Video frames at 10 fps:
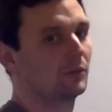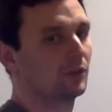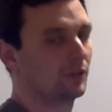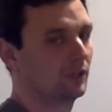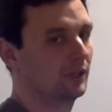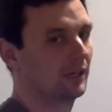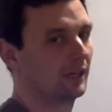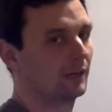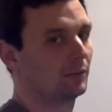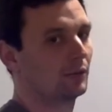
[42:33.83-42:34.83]
Good. And
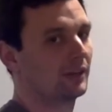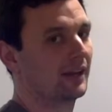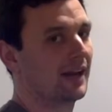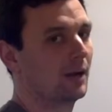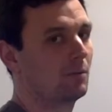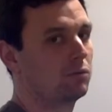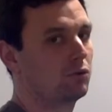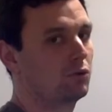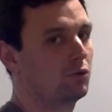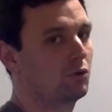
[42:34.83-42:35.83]
then breathe it out
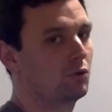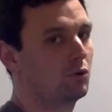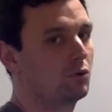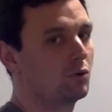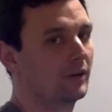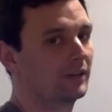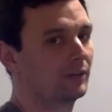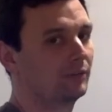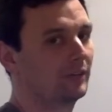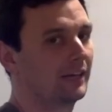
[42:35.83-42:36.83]
and
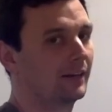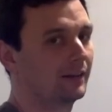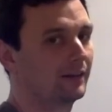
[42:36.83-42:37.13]
deflate it.